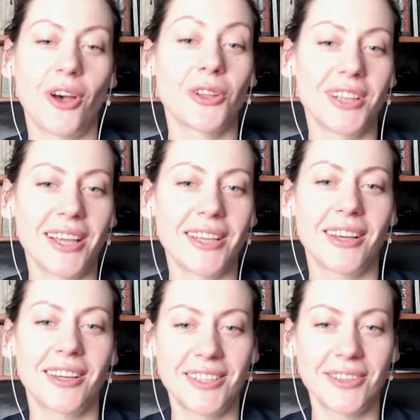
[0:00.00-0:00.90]
online
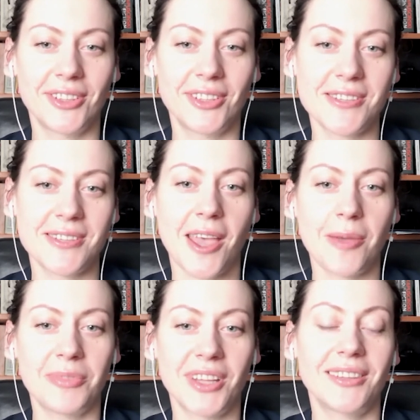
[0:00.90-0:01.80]
activities
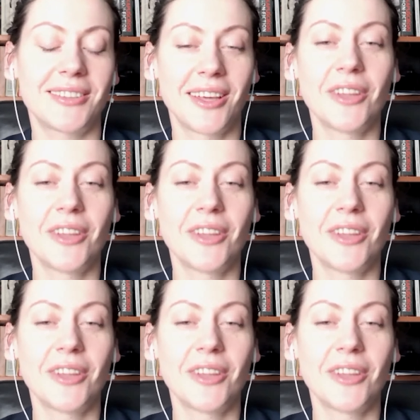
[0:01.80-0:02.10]
aimed at